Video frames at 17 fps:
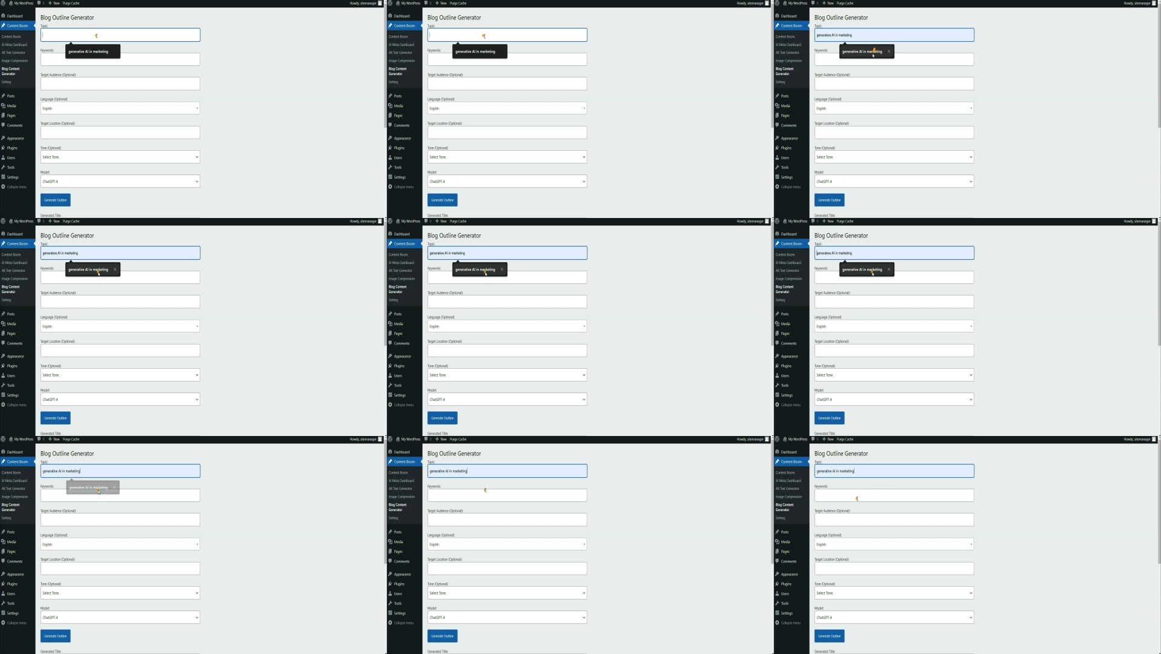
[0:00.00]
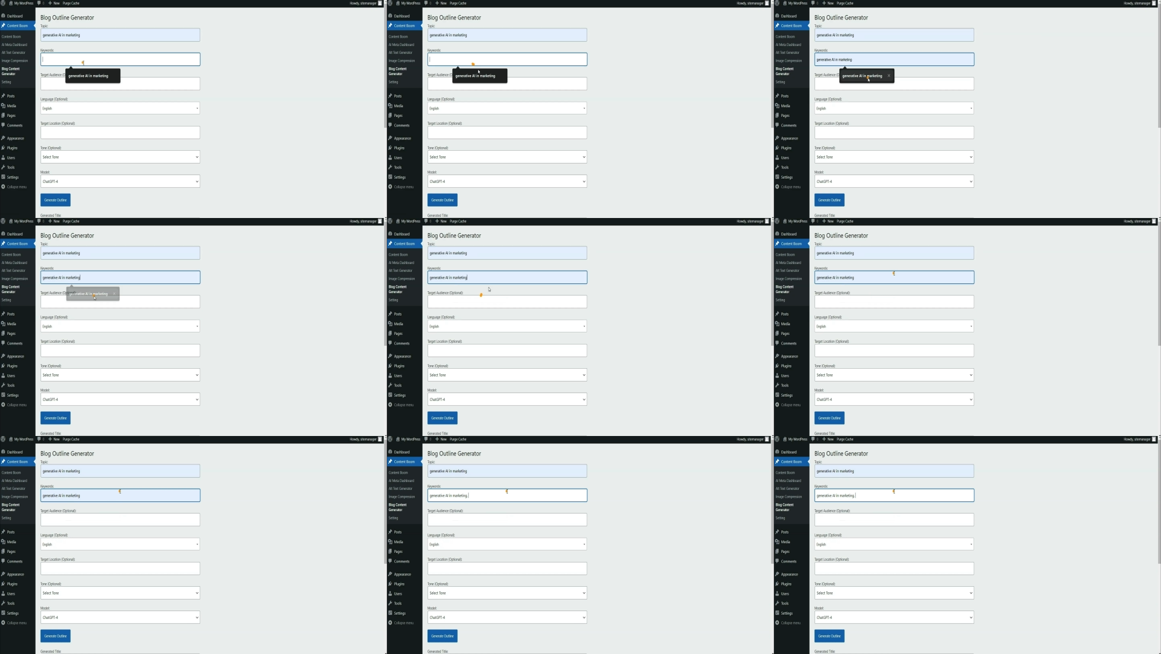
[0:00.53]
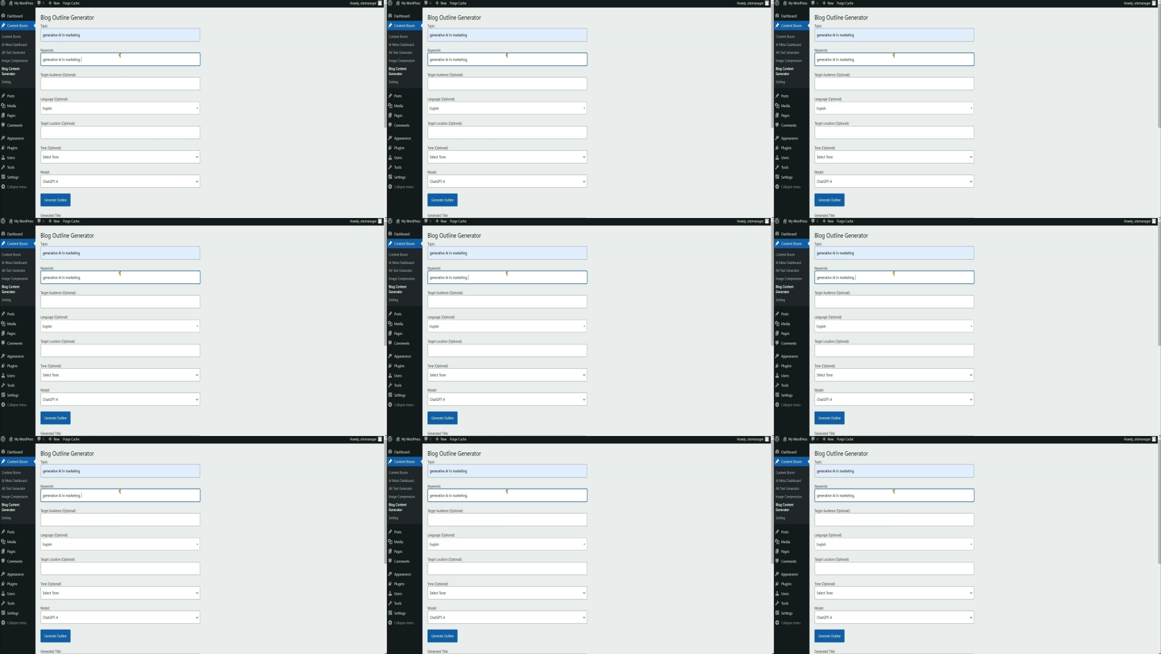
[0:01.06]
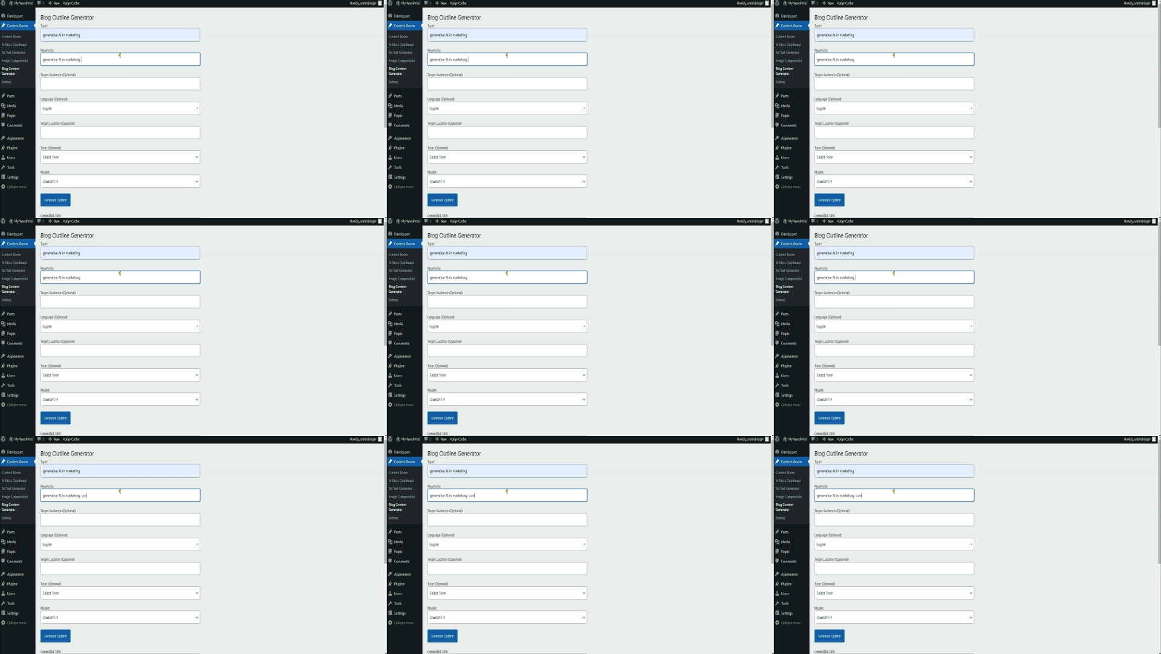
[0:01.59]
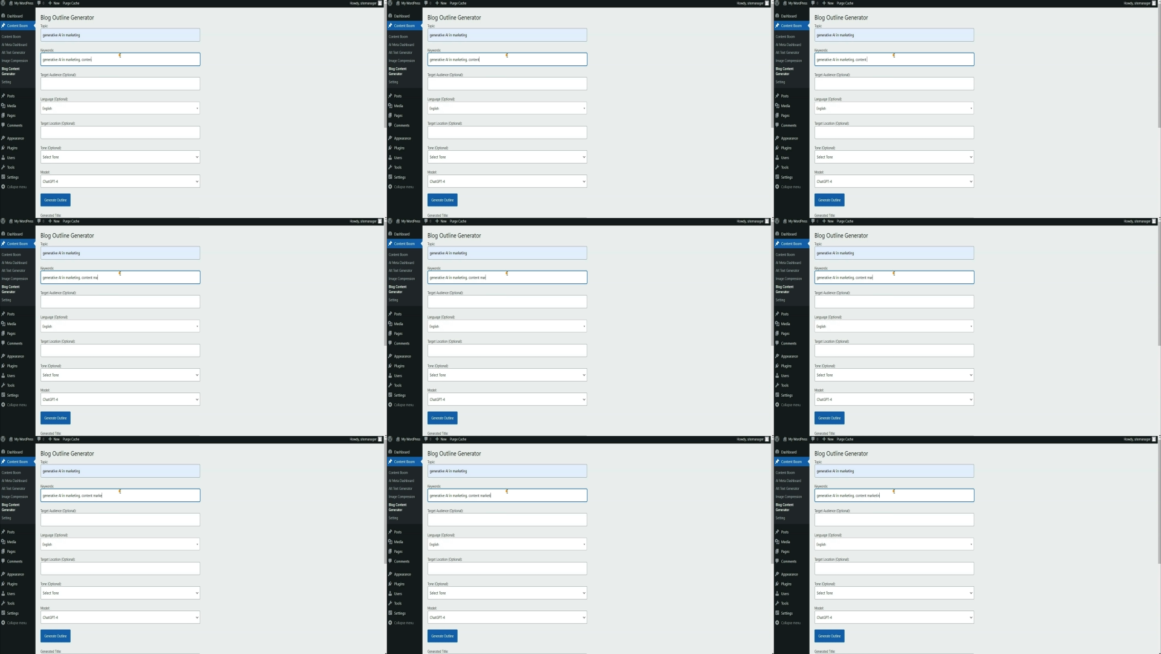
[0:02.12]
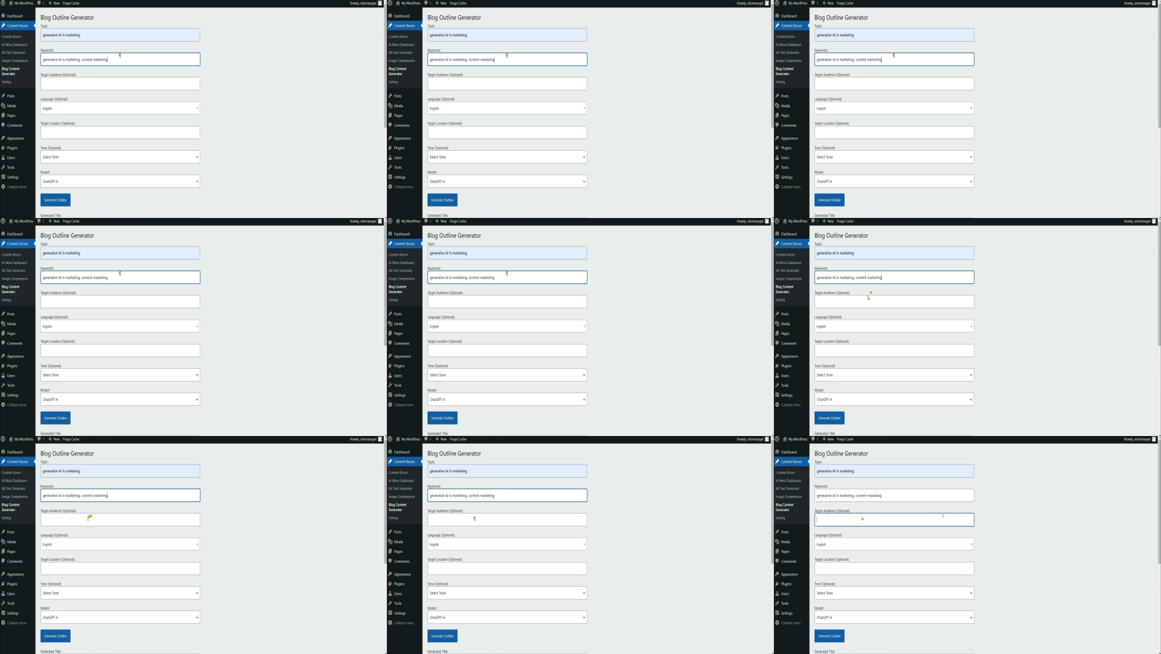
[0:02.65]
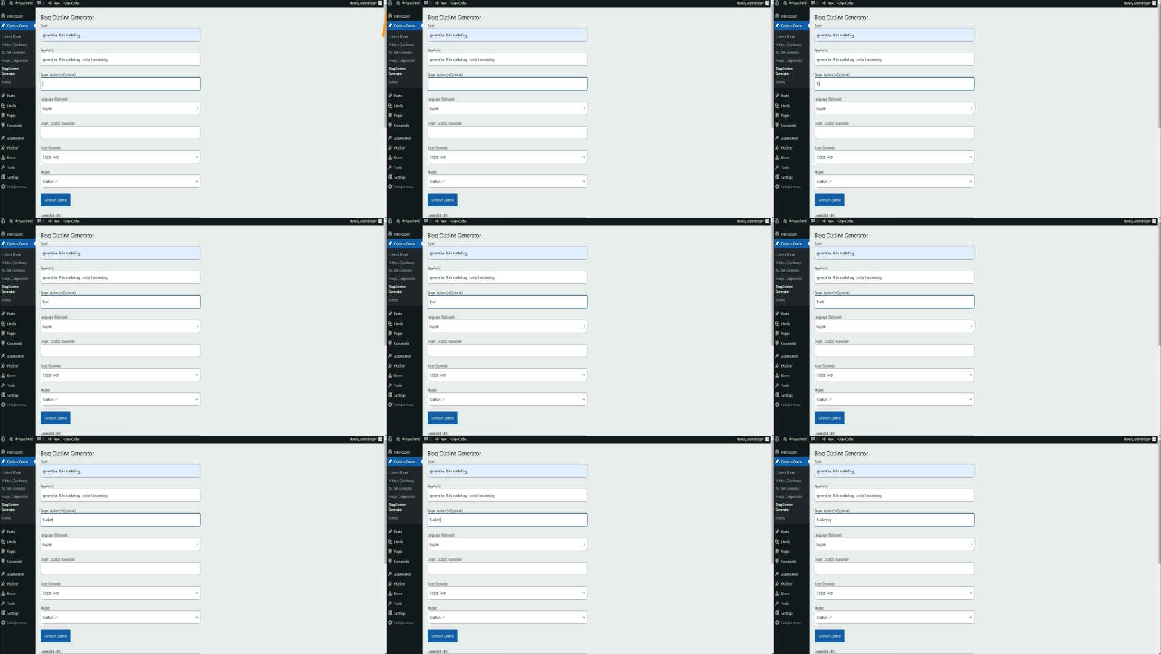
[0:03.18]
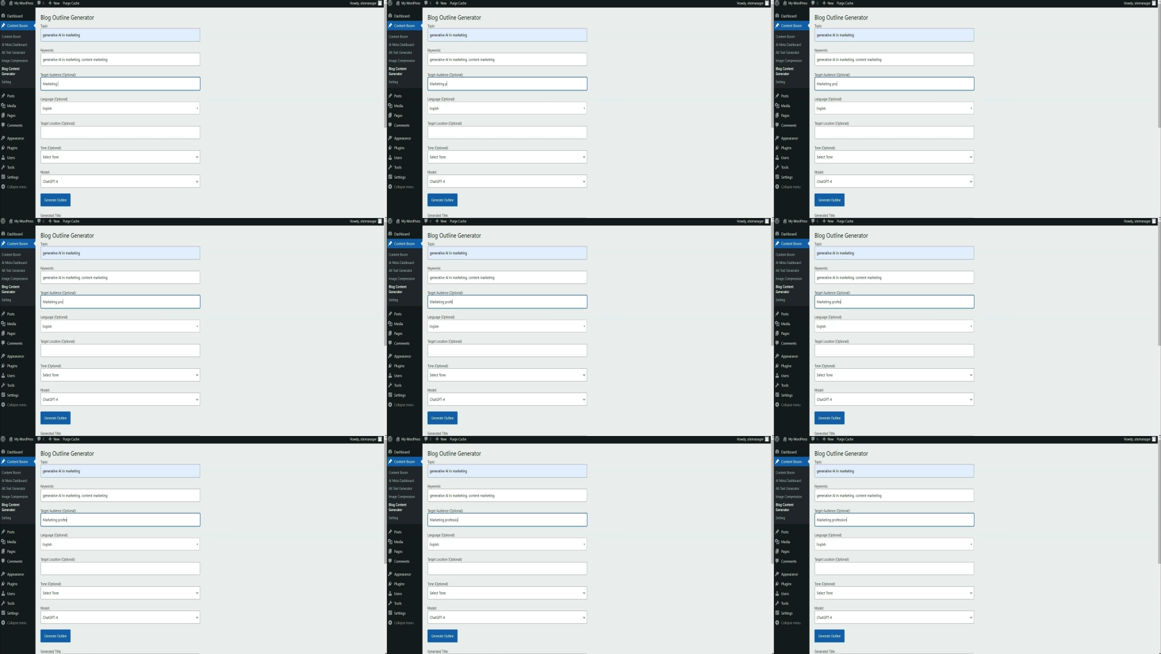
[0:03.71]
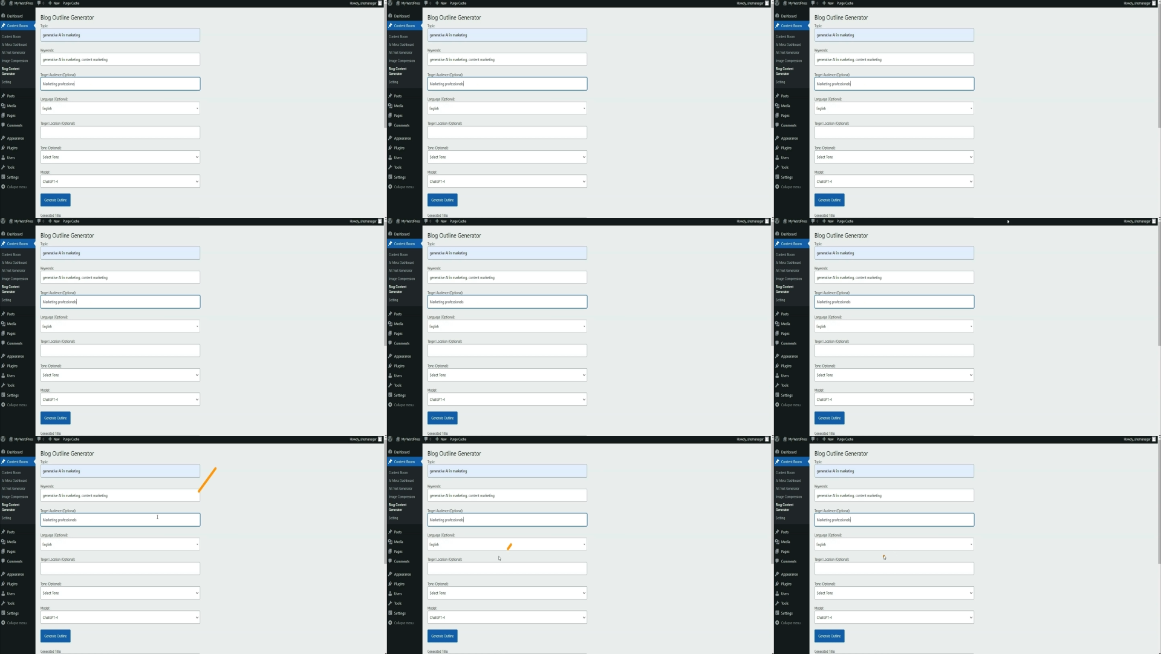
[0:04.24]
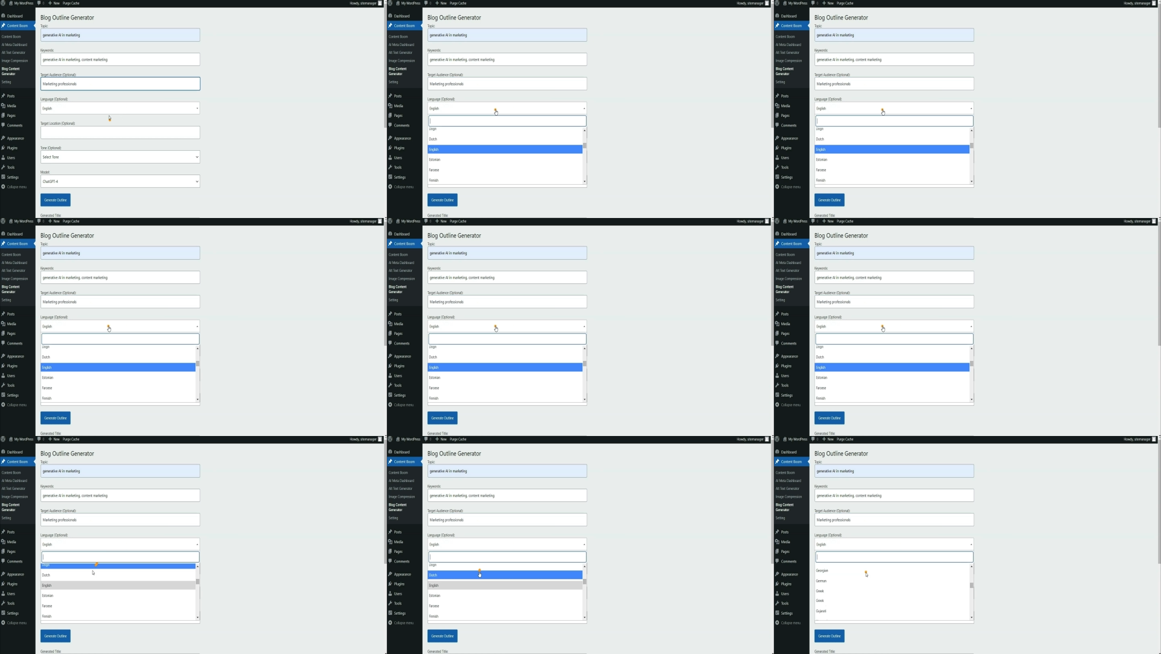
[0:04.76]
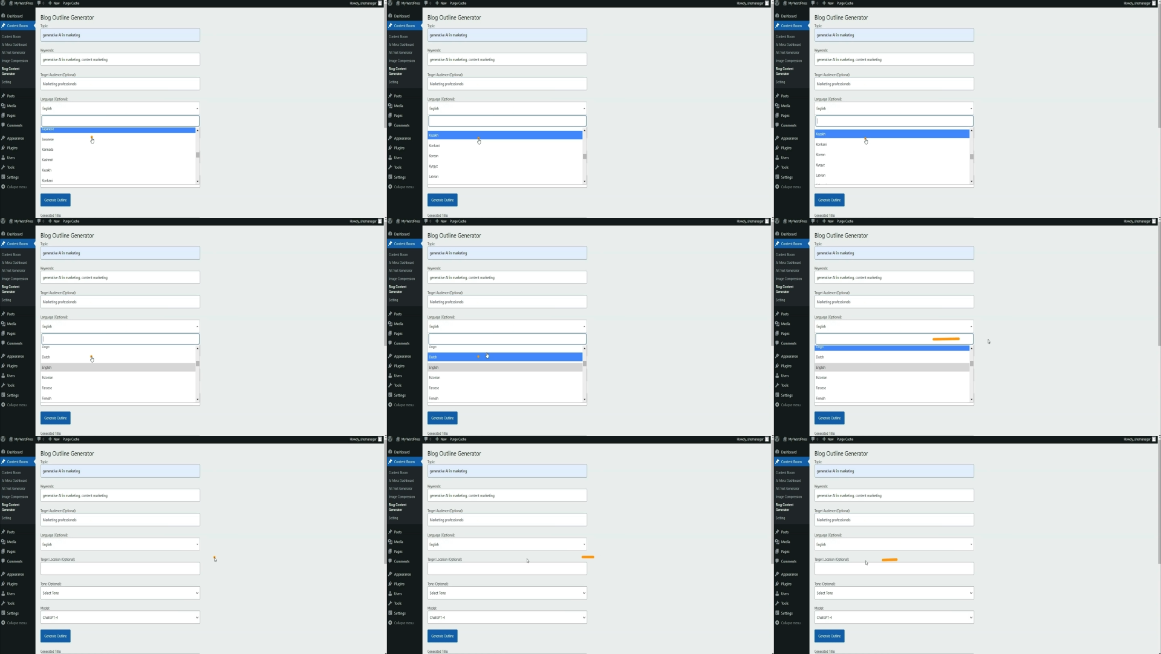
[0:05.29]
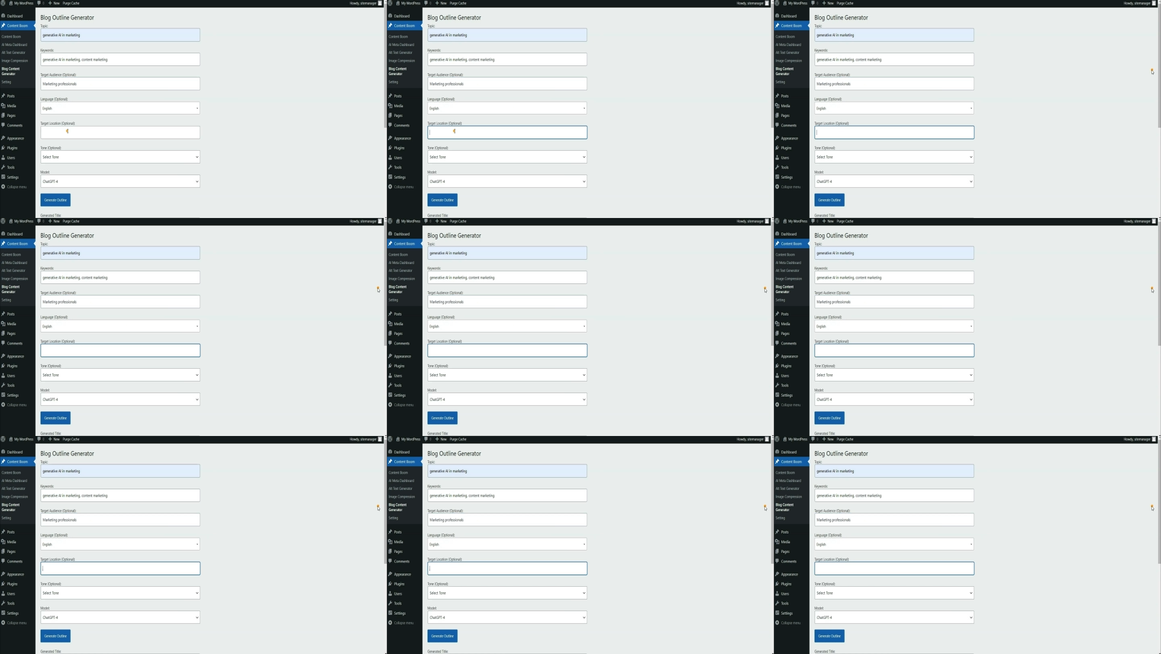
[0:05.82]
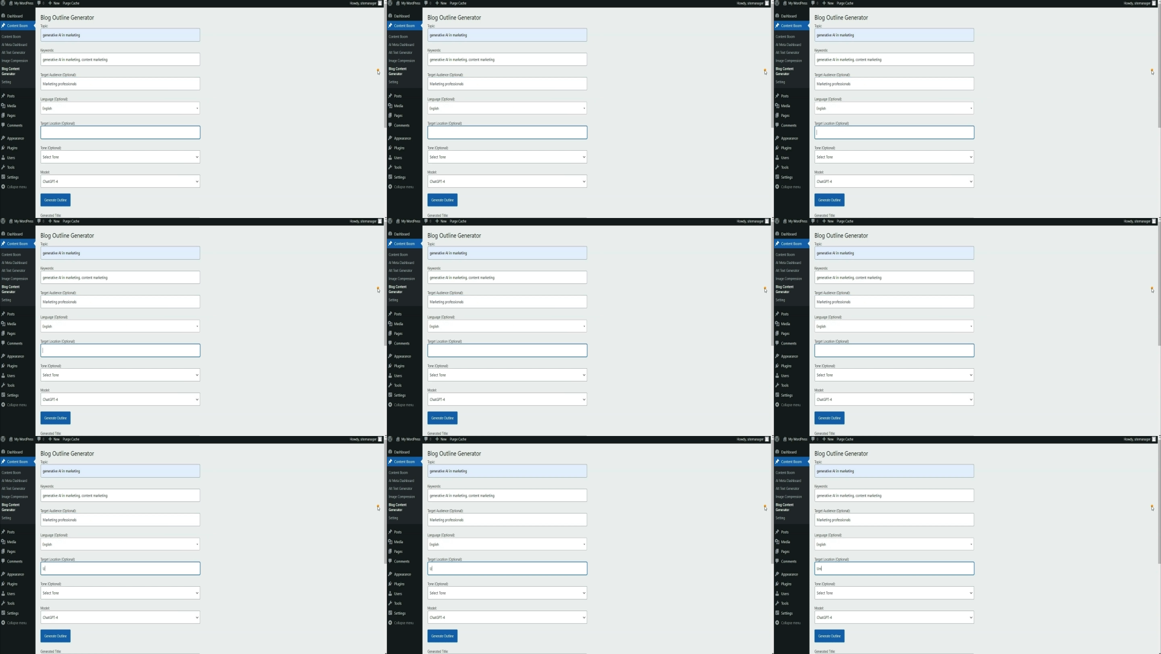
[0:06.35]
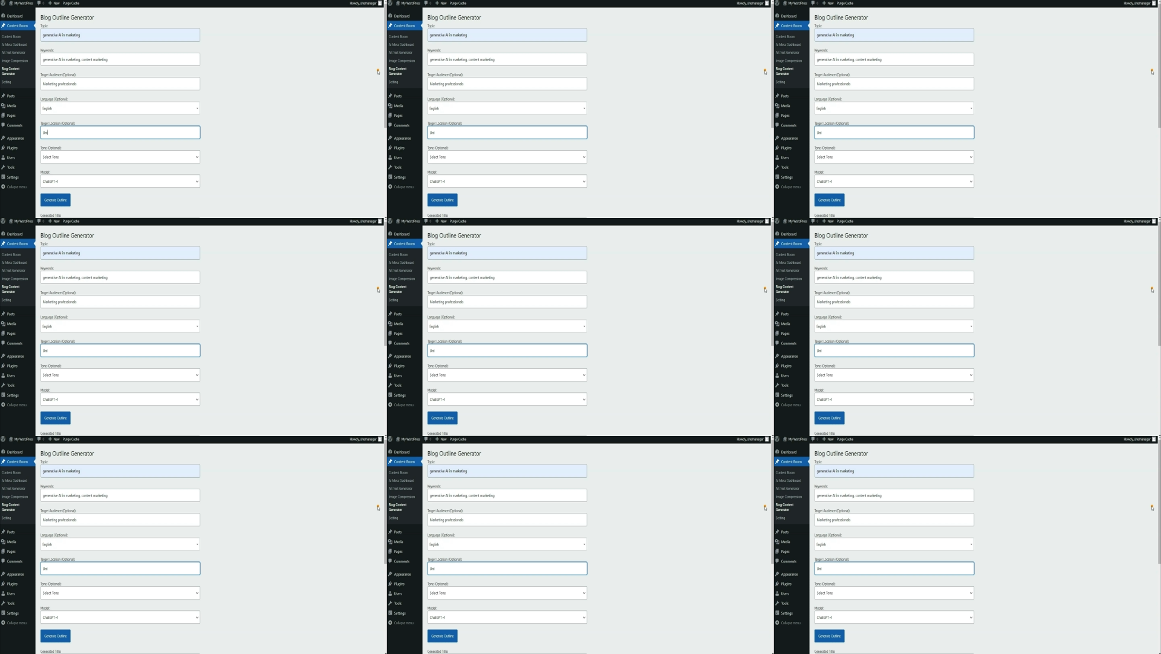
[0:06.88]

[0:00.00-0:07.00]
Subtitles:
(no speaker visible)